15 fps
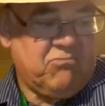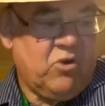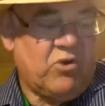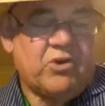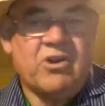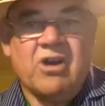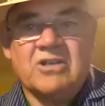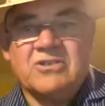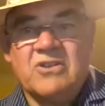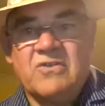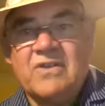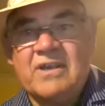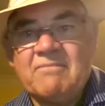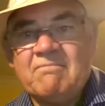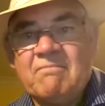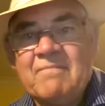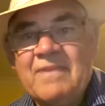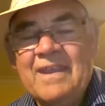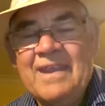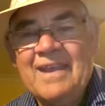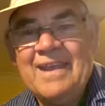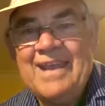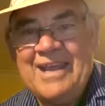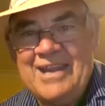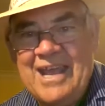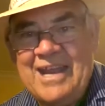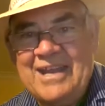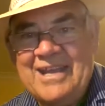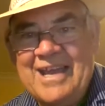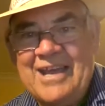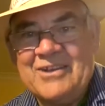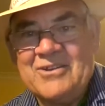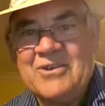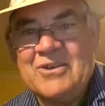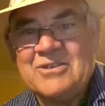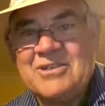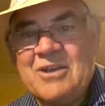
organised the thing, and I had a yarn to her.